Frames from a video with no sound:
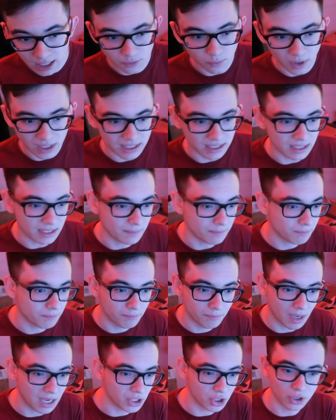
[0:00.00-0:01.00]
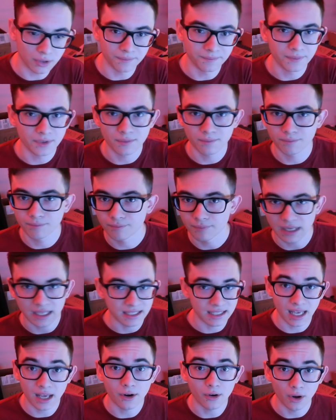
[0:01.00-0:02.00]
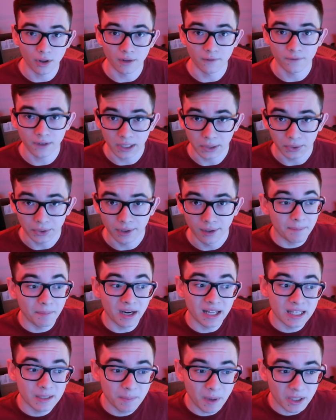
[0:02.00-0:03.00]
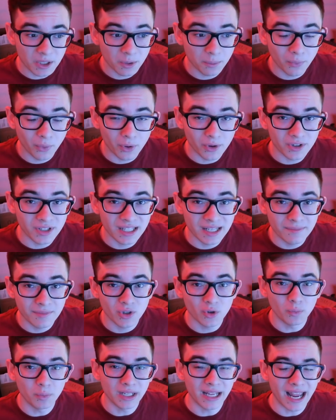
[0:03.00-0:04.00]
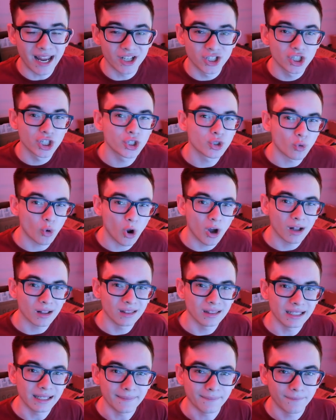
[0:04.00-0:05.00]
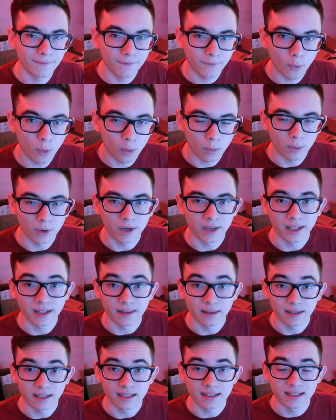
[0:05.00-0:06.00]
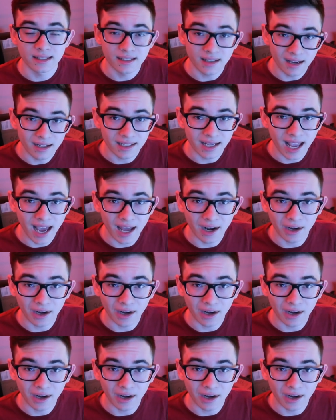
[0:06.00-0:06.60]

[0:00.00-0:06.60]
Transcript: XYZ, pendulums, etc. on the field. But Inspector Boarder seems to be a strong leap forward in the stun